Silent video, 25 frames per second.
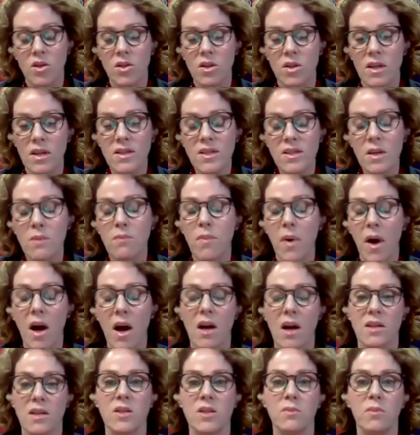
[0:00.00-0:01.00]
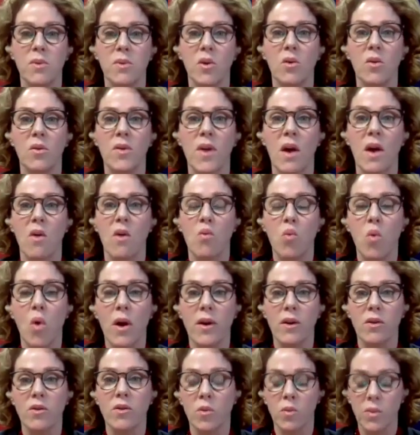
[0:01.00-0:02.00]
Is it possible that
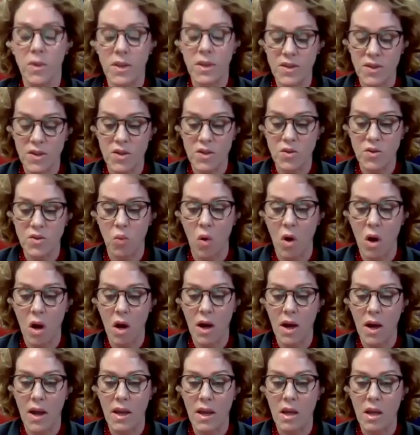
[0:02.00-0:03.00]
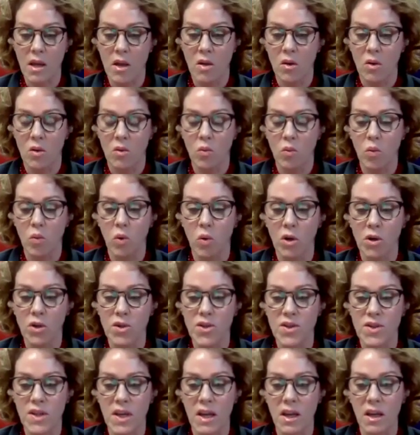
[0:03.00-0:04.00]
one of the reasons why we're
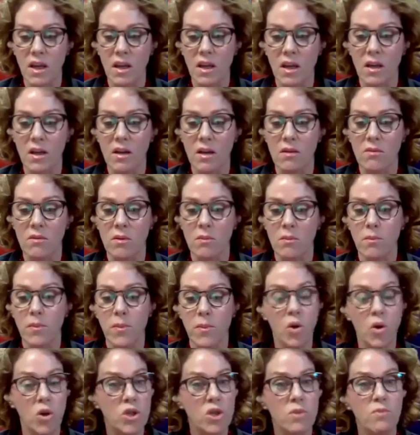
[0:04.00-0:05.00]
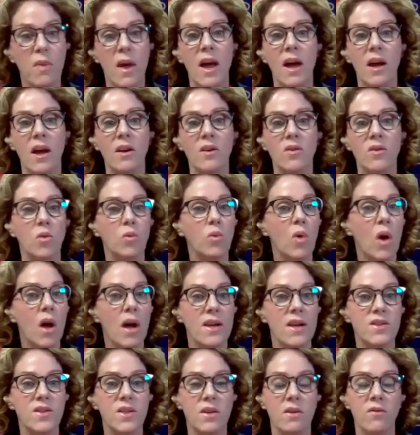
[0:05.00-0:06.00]
seeing pushback, the
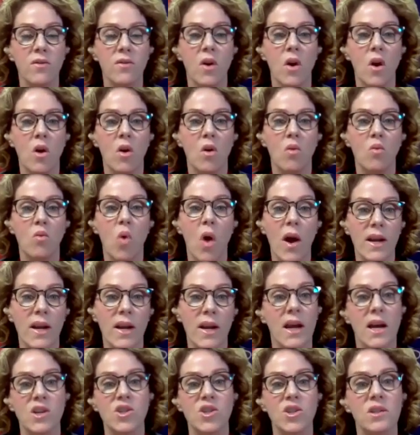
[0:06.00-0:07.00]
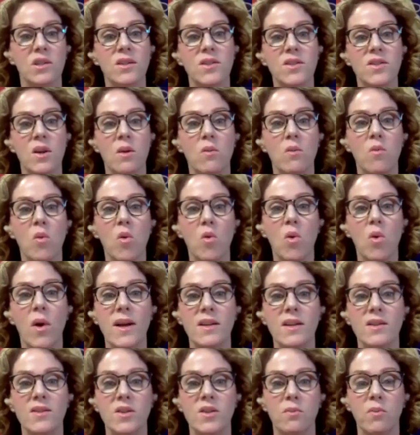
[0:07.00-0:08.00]
rise of white nationalism,
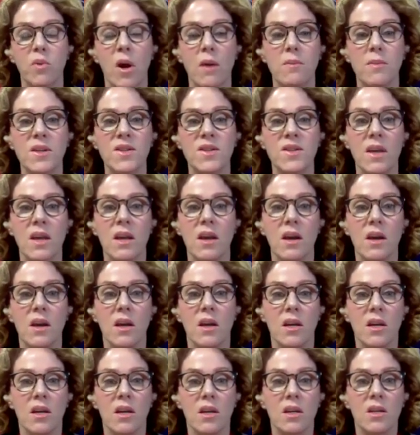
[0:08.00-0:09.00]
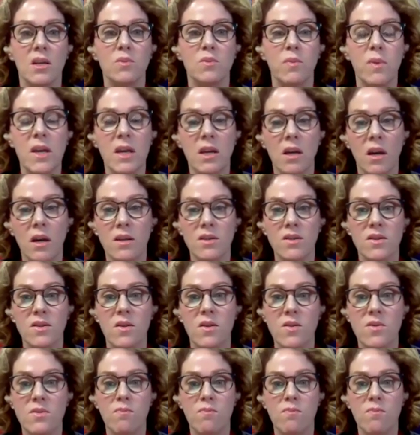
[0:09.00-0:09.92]
white supremacy, is because